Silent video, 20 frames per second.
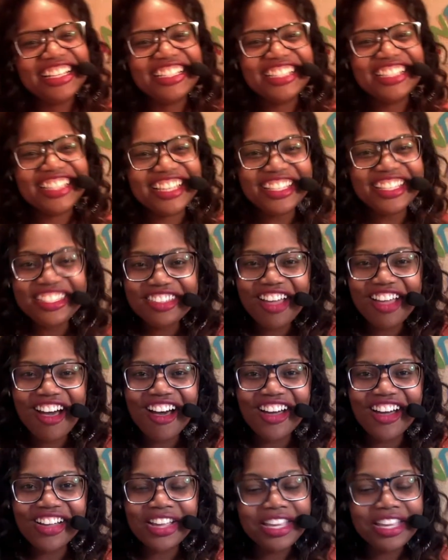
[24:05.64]
This
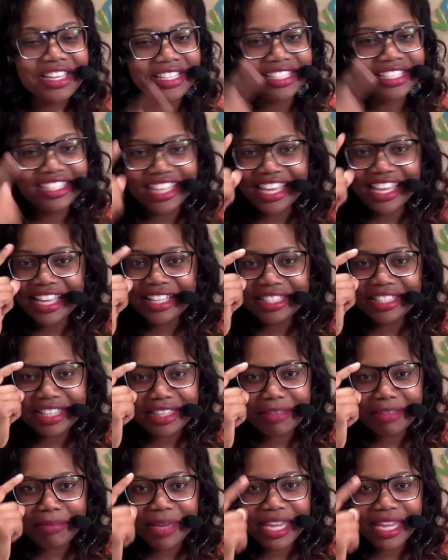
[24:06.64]
song, you sing to
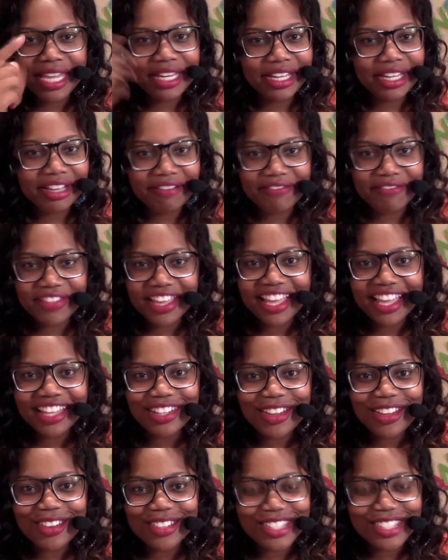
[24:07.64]
the beat of the
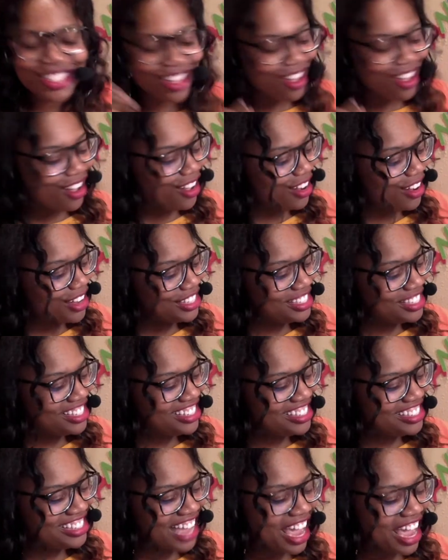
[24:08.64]
hello song. It's the
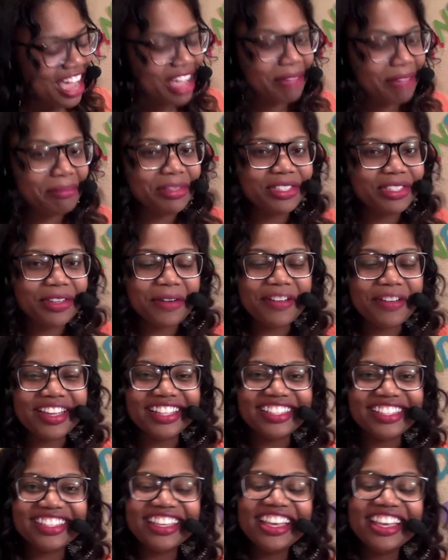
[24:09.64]
same. So
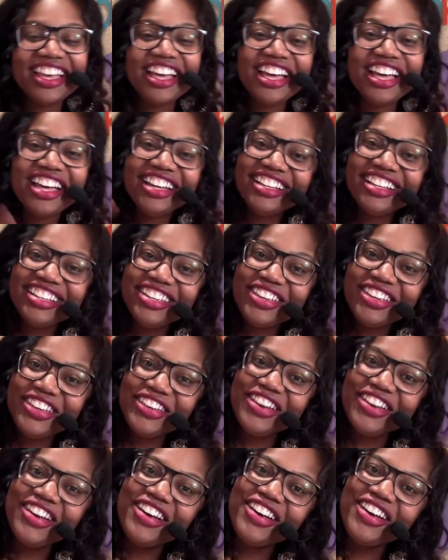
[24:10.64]
it's
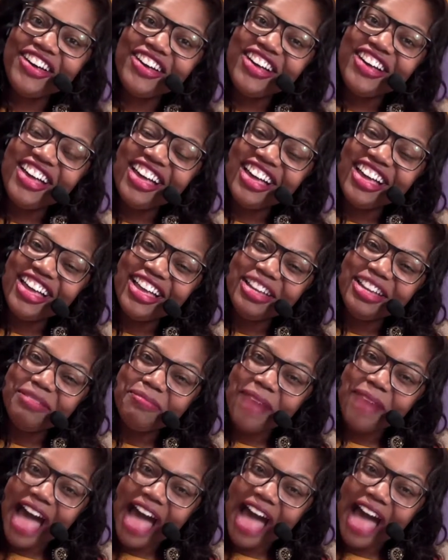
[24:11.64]
goodbye.